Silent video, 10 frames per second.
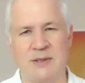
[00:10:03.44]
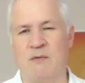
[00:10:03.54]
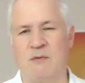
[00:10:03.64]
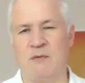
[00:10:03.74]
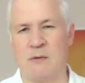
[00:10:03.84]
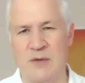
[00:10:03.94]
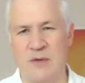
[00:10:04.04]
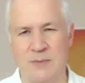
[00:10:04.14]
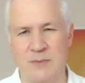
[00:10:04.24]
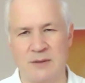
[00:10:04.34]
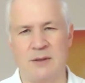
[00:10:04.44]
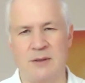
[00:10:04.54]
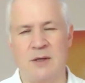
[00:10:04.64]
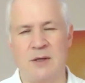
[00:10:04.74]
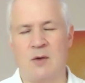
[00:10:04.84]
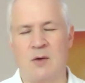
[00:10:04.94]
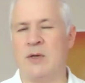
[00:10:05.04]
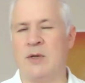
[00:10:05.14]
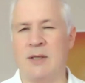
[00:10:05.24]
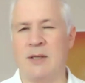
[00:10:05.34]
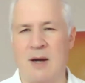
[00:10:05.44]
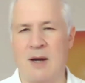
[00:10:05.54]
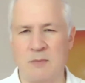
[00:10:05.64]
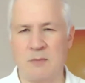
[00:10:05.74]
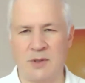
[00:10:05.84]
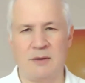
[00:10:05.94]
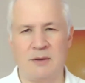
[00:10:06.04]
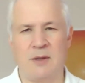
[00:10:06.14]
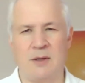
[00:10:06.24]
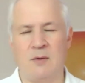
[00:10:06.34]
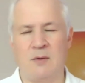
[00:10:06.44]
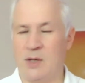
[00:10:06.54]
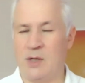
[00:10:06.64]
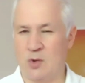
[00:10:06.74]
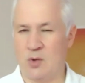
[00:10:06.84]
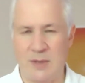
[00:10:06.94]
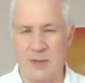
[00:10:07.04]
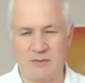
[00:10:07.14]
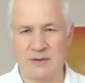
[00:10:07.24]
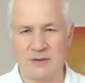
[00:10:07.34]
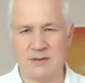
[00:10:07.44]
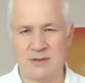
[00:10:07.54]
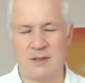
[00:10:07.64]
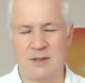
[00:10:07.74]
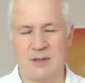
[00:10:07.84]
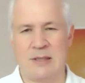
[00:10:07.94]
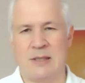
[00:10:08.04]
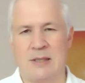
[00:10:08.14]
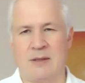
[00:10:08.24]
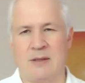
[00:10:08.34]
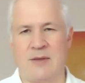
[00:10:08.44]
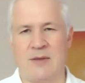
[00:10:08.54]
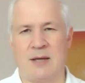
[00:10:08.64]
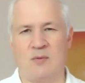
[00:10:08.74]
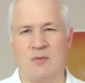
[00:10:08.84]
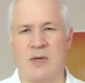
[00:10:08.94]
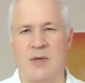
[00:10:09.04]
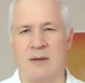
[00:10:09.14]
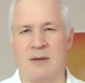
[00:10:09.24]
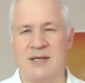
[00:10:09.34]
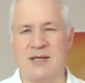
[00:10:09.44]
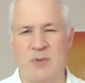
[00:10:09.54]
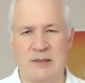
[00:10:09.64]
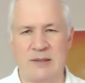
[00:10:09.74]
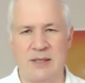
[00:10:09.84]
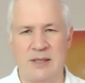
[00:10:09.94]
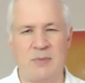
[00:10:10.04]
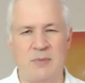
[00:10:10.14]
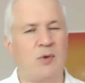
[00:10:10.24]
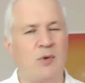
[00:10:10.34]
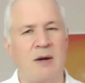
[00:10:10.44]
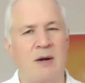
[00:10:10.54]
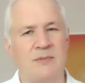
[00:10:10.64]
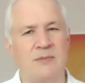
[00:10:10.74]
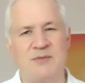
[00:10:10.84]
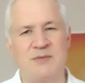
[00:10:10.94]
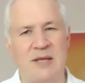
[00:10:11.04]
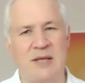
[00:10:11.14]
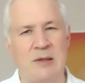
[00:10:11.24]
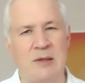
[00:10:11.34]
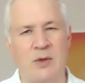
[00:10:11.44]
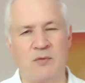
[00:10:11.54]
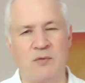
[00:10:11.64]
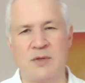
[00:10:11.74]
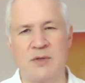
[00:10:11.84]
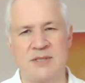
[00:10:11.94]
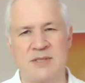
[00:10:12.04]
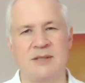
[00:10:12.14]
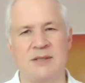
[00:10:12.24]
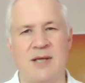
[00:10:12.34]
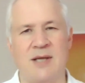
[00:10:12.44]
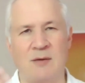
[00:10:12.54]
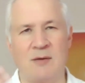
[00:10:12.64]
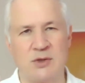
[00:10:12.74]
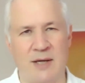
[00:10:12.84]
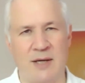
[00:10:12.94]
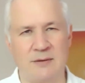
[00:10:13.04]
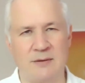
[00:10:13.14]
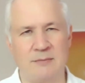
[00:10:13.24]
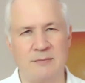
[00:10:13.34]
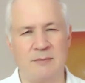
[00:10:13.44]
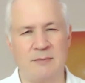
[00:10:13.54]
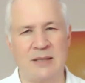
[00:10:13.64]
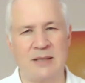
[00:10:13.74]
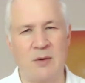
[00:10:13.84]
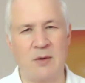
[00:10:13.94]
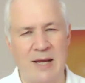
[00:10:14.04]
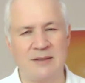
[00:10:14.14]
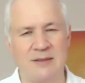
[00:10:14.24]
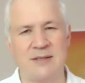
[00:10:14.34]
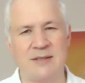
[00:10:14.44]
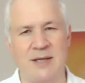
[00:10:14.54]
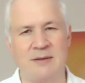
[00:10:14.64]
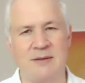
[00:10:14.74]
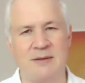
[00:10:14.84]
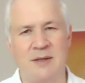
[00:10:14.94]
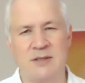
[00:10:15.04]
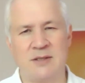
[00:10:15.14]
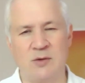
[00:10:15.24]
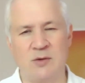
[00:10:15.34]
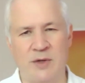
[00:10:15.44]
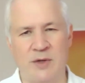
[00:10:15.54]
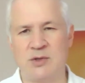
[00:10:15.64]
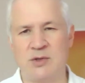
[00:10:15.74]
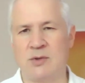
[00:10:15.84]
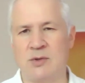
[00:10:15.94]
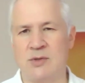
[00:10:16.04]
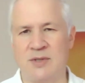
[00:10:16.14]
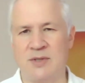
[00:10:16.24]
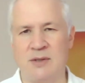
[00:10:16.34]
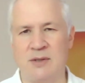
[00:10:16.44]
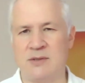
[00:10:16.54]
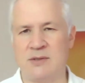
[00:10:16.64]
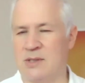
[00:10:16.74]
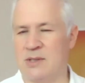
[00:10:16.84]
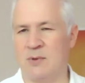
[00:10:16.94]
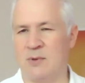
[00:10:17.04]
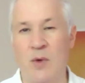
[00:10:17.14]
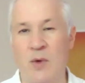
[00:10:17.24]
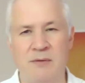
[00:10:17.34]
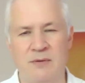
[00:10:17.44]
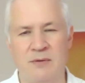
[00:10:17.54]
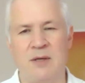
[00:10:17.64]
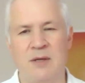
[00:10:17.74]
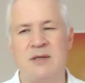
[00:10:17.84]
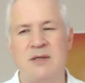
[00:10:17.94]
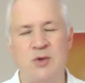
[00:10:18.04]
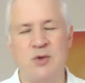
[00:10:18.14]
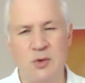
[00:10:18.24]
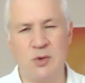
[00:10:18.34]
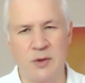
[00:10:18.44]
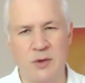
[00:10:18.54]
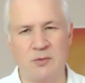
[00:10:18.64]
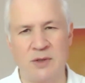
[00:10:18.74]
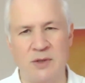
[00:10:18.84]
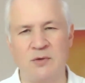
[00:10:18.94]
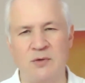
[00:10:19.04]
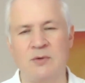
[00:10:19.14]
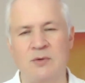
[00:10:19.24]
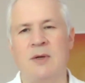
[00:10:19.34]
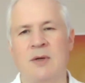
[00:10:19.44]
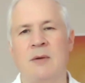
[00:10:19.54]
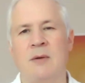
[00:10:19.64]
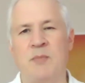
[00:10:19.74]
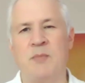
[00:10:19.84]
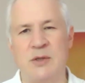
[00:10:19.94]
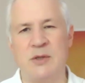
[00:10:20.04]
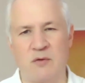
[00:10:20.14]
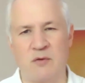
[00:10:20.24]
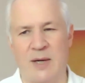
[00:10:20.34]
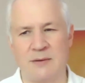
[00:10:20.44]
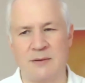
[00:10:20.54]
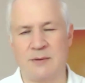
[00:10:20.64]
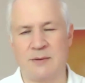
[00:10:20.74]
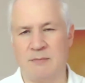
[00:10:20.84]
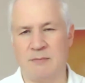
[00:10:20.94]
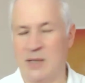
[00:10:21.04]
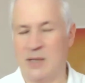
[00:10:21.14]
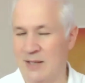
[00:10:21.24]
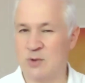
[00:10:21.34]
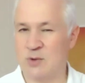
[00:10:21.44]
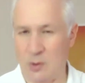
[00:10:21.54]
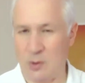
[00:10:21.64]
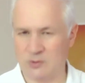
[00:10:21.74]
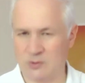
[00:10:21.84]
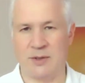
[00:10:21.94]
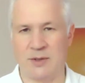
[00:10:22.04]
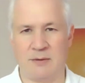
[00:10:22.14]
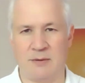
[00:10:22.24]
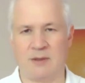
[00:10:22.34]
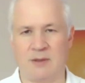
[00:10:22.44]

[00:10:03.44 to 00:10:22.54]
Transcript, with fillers: fulfillment. We need harmony. We need so many things that we are desperately, people are desperately looking for these things outside. But the reality is that situations, things, even wealth is not going to give you peace of mind. Many times, on the contrary, right?